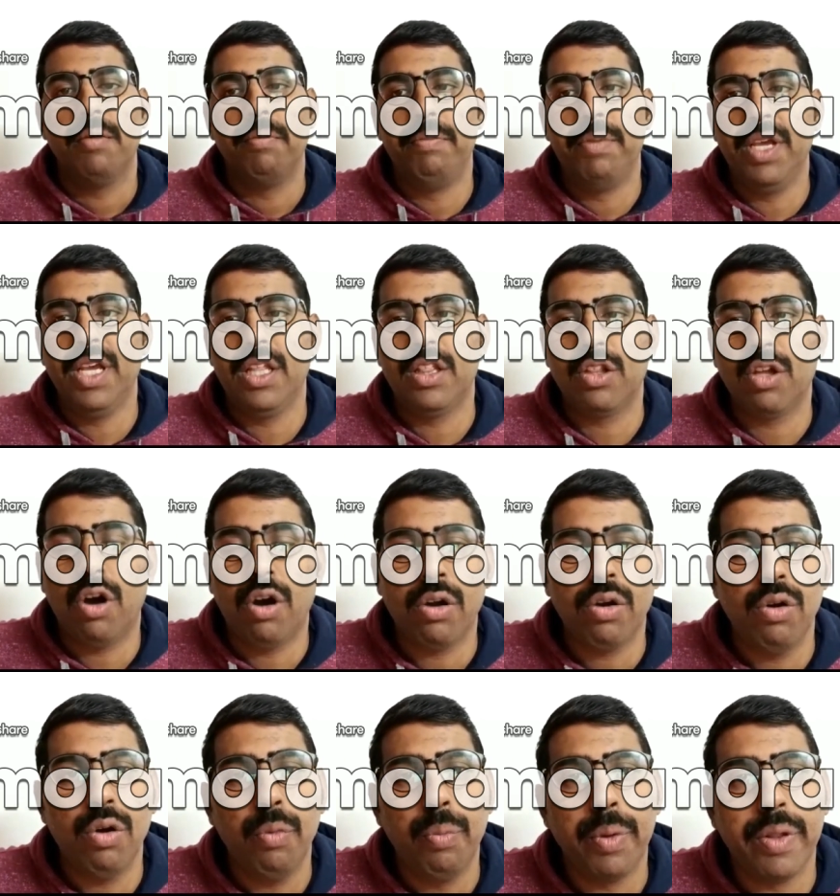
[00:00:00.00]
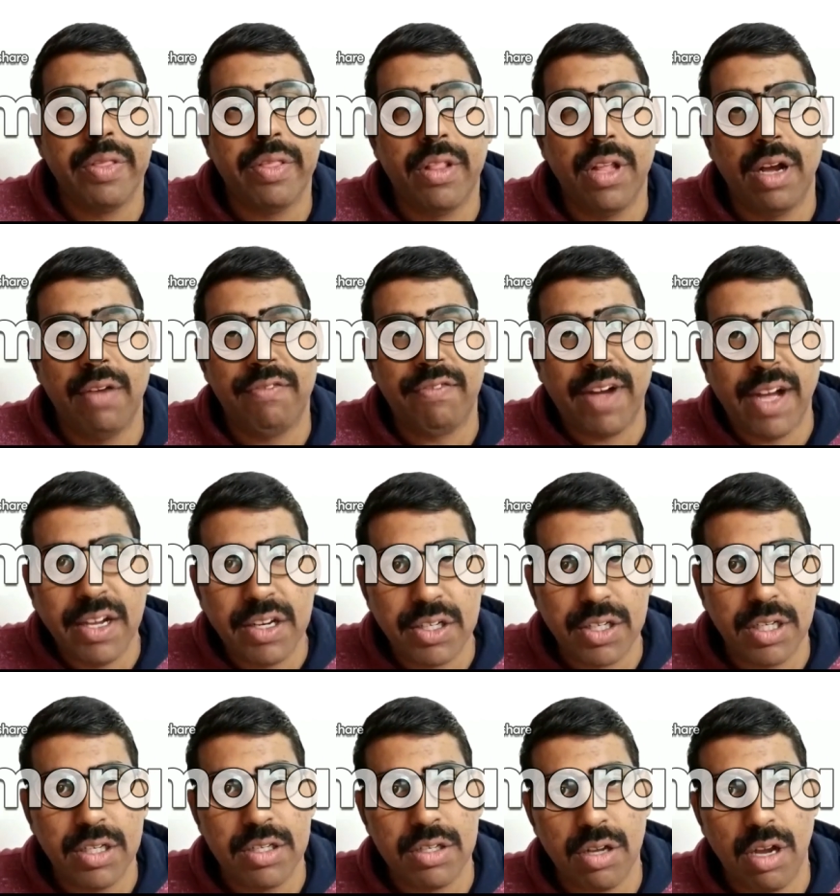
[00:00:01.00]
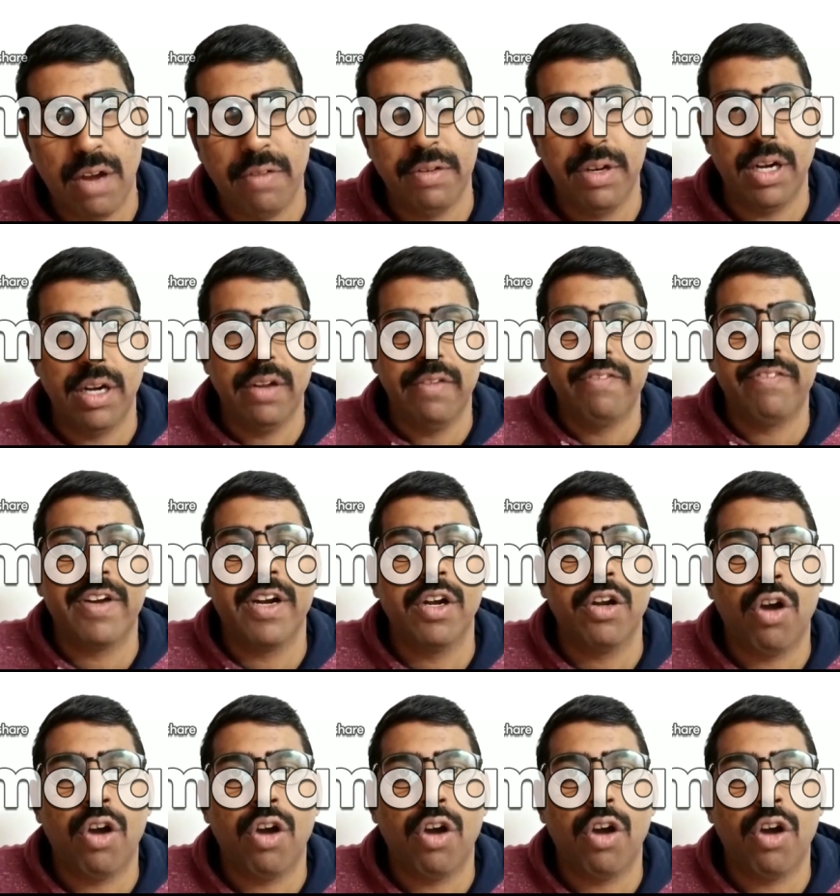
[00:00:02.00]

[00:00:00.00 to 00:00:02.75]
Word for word: be thorough with the functions of the different